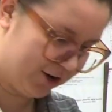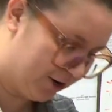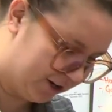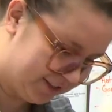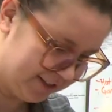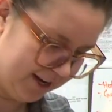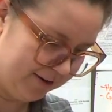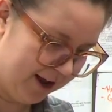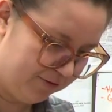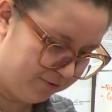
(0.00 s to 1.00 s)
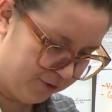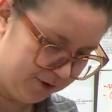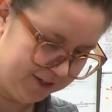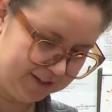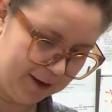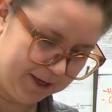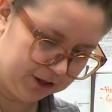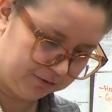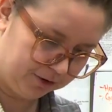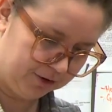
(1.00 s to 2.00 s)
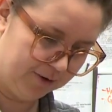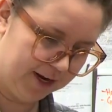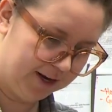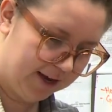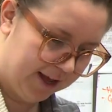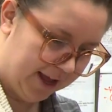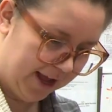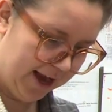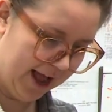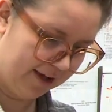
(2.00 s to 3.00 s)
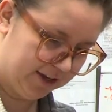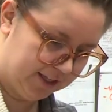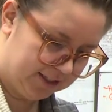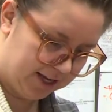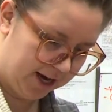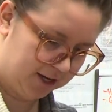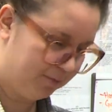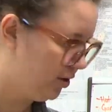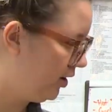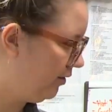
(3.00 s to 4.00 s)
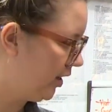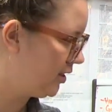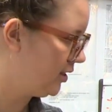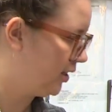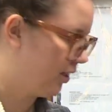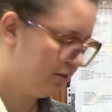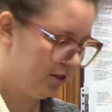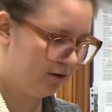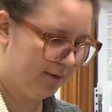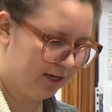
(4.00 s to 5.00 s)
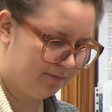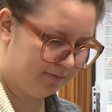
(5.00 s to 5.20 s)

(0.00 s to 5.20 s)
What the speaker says: cooks and foodies coming through and having these kind of community events and, like, you know what I mean?